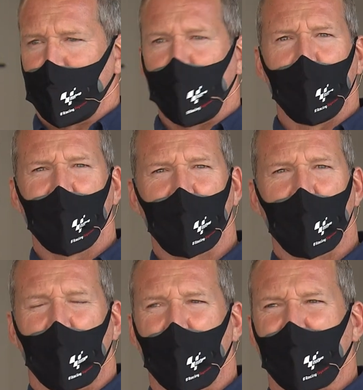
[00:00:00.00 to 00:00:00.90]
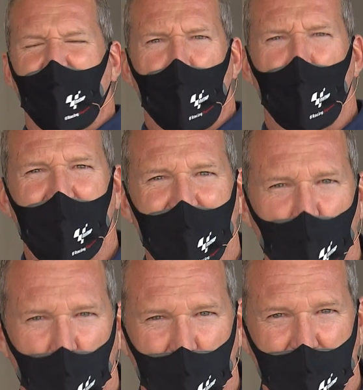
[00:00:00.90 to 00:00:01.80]
you've got a bad
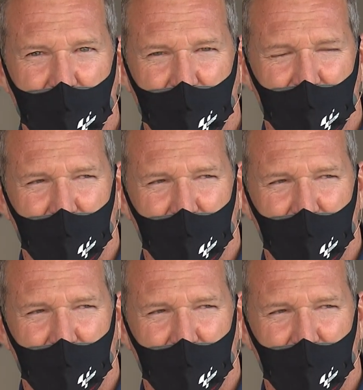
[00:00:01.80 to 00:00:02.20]
quality